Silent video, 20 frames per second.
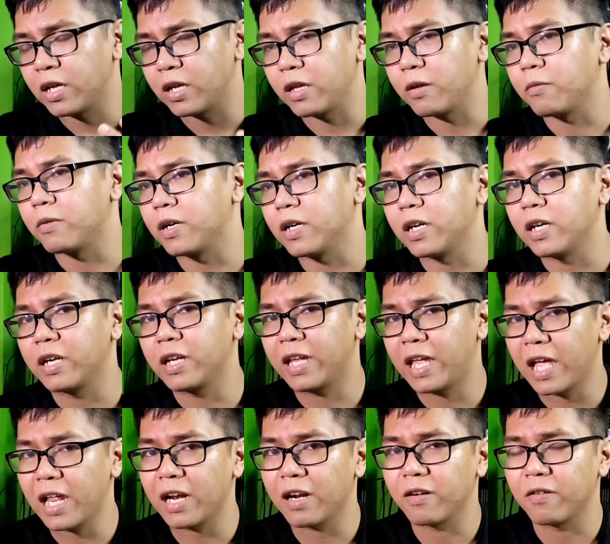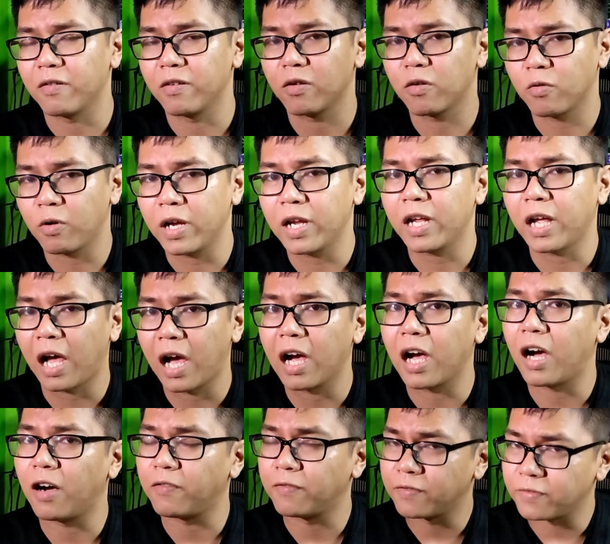it will get quite
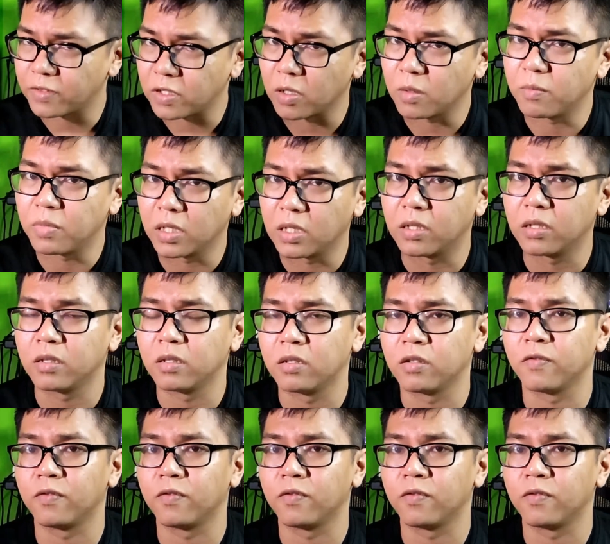uncomfortable.